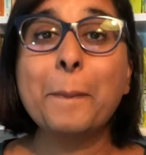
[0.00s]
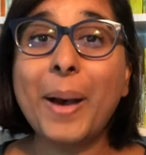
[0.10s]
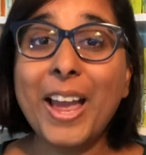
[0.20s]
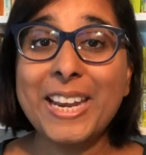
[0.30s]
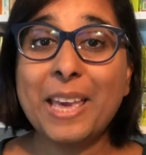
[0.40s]

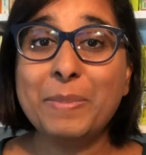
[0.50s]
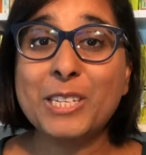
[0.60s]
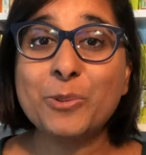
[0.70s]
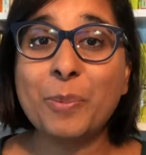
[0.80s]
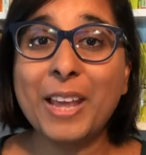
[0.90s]
My name
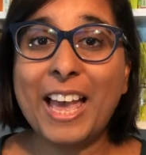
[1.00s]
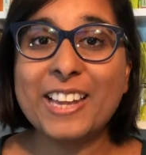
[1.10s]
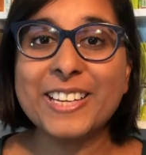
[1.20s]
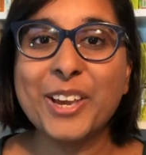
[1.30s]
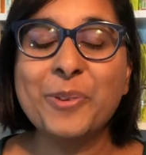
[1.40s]
is Swapna
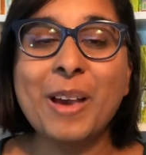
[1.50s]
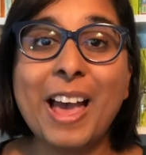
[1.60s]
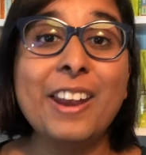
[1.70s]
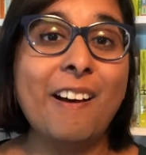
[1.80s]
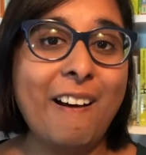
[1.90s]
Haddow
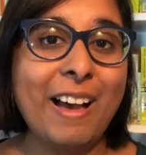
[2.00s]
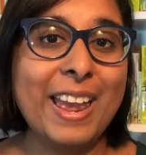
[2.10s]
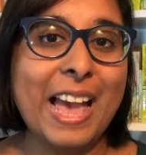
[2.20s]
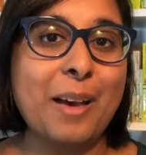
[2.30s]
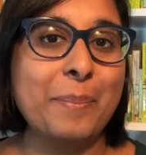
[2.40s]
and
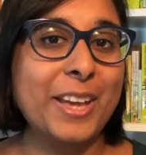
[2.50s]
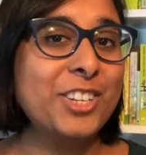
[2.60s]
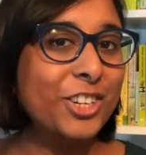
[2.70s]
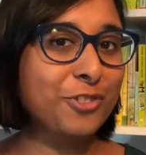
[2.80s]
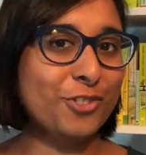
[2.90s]
I am a
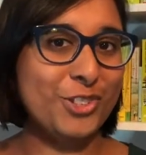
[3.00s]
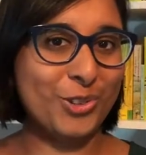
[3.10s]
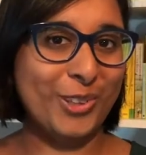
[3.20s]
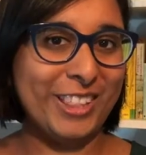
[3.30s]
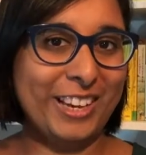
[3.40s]
children's
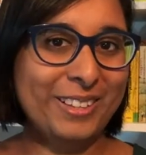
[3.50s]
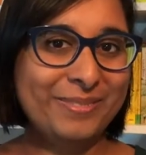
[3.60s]
author.